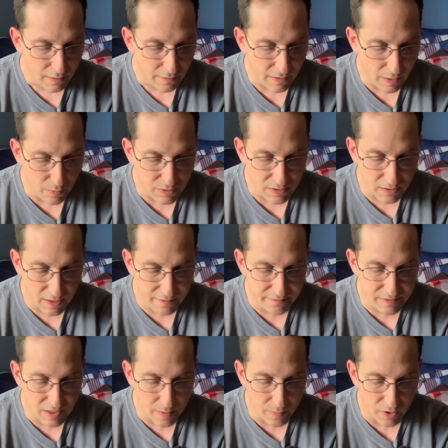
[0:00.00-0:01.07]
That was a
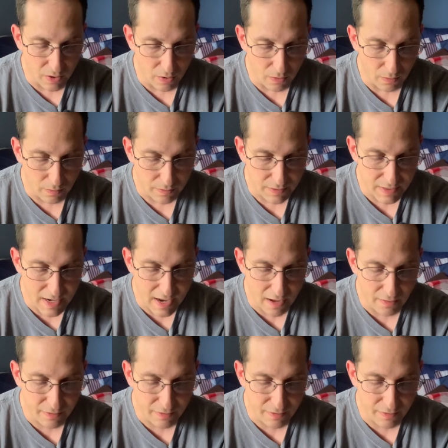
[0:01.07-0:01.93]
lifetime ago. Now,